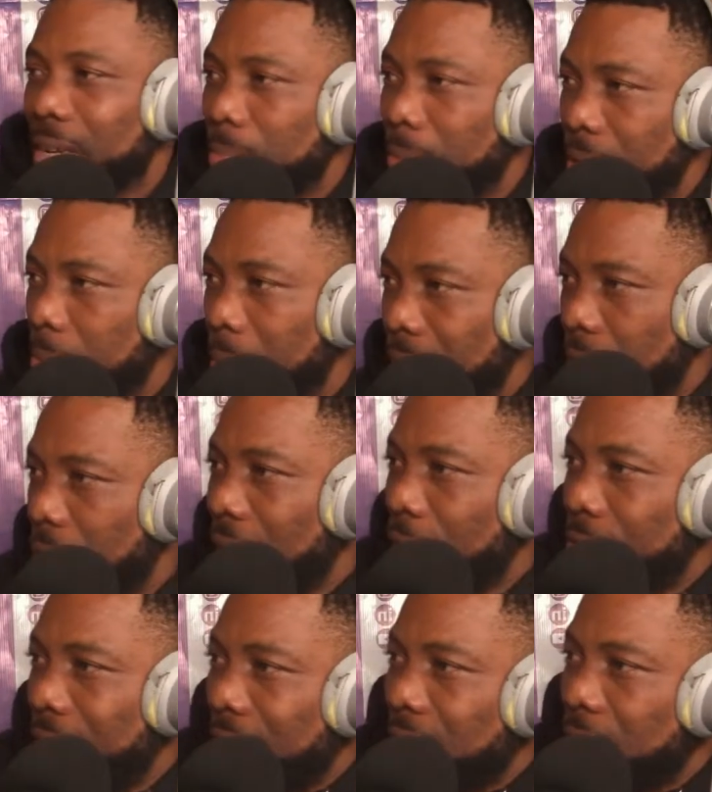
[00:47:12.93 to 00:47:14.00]
many men don't
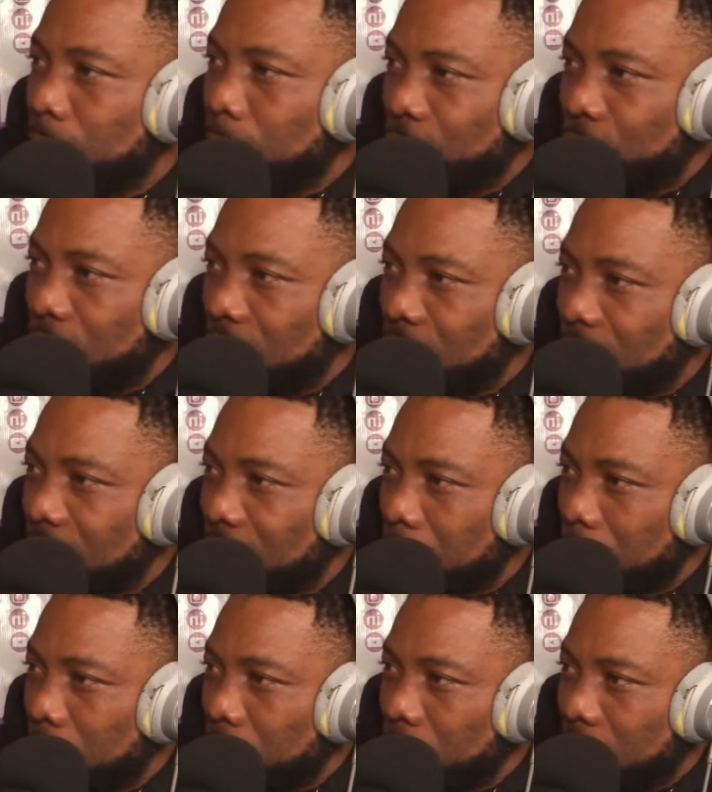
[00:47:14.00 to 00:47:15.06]
have that patience.
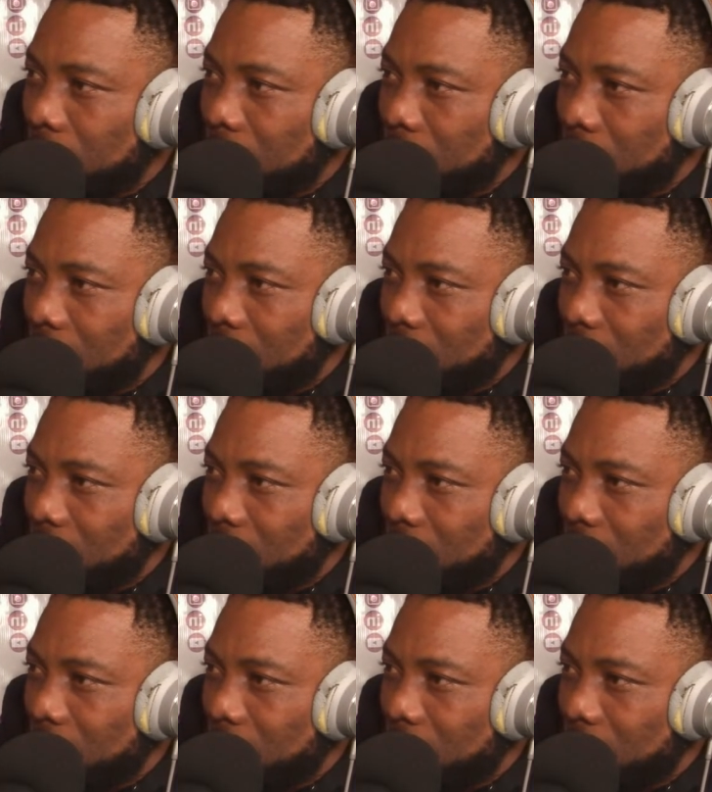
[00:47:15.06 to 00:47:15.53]
The